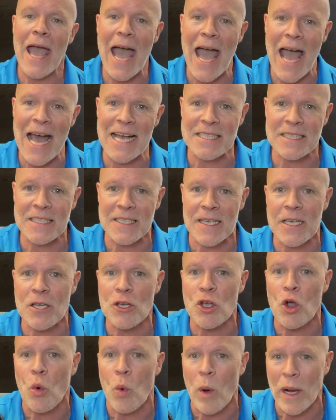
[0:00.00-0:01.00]

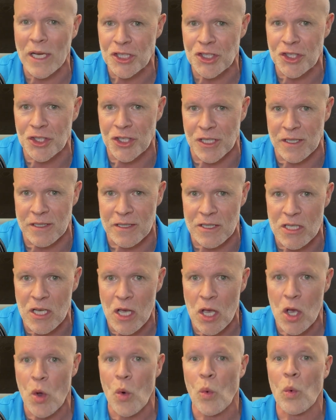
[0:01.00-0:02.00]
Asking questions
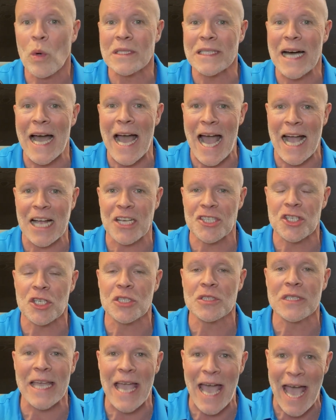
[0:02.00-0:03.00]
will
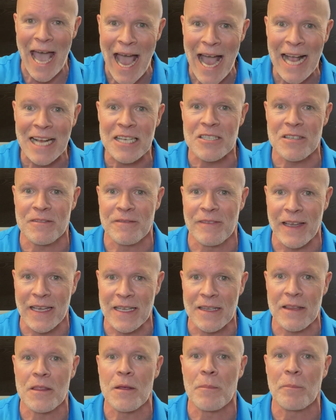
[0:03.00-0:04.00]
actually
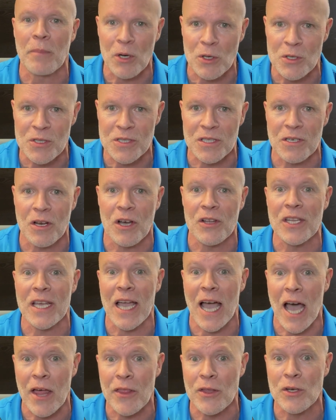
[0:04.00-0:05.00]
activate the person on
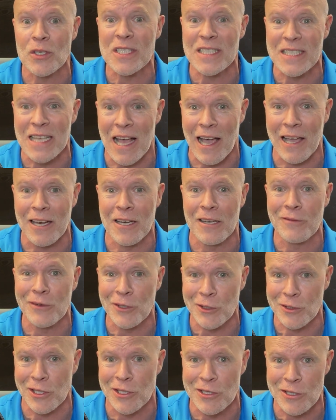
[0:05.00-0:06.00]
the other side of
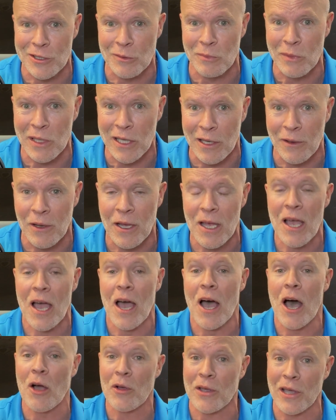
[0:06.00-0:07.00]
your digital media.
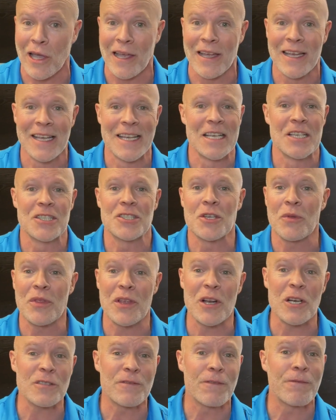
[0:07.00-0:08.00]
Okay, so
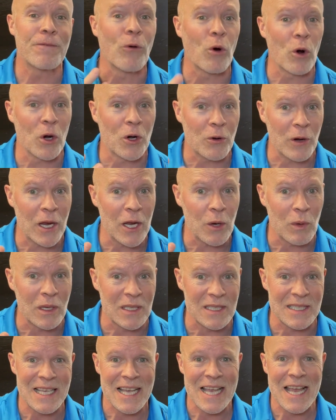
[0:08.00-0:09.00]
there's 4 great
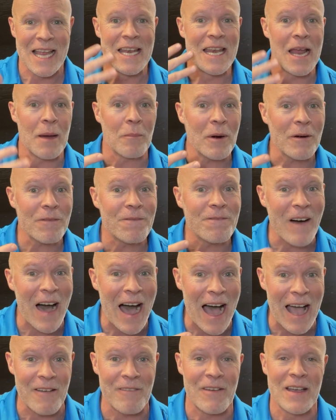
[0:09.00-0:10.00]
ones. Number
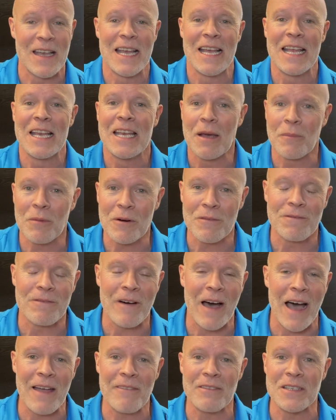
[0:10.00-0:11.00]
5. Number
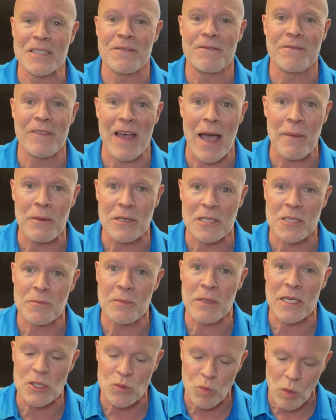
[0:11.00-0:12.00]
5 is fabulous
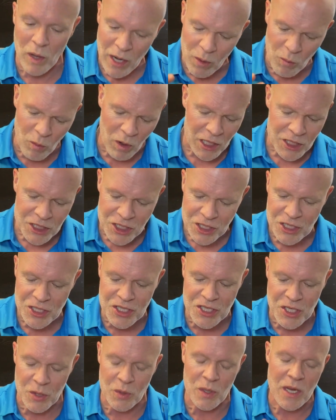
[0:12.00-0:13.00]
because what I want you to
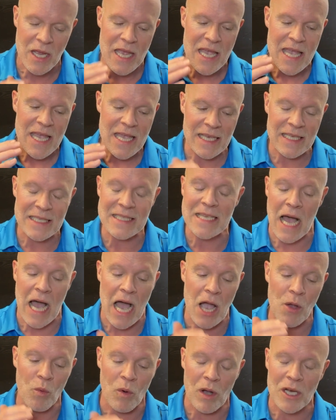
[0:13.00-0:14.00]
do is
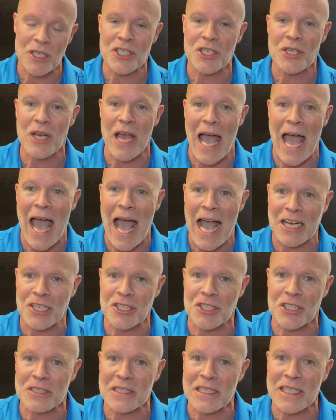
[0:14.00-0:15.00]
I want you to
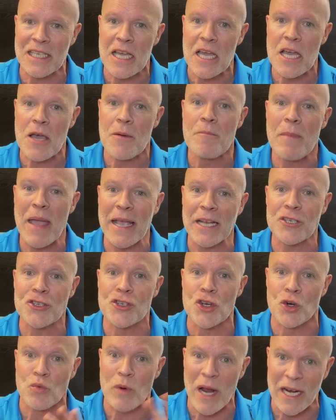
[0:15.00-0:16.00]
actually make
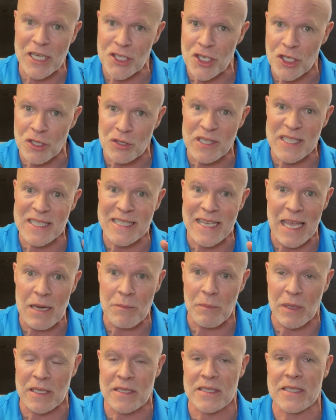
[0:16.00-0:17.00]
directional
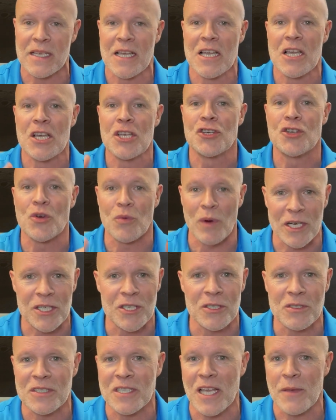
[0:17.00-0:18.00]
statements.
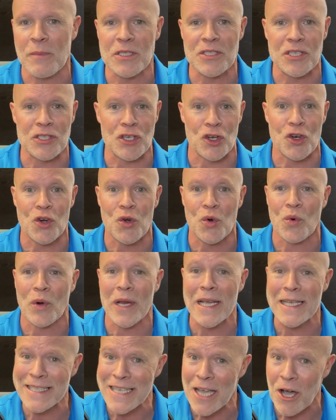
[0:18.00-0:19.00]
Directional statements is a
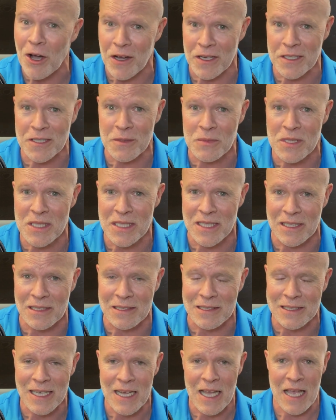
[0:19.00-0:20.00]
crazy awesome
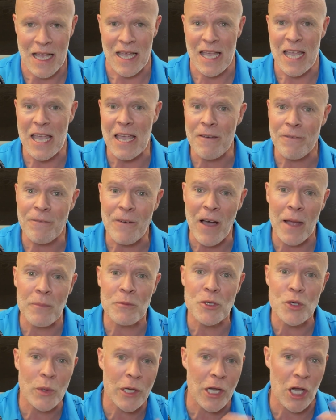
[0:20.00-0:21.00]
skill if
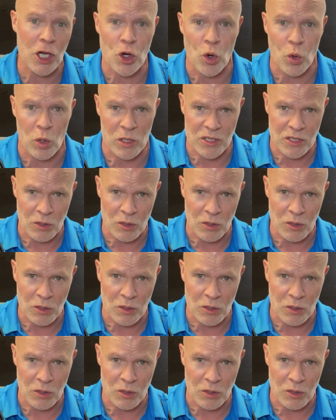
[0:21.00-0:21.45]
I'm doing a course.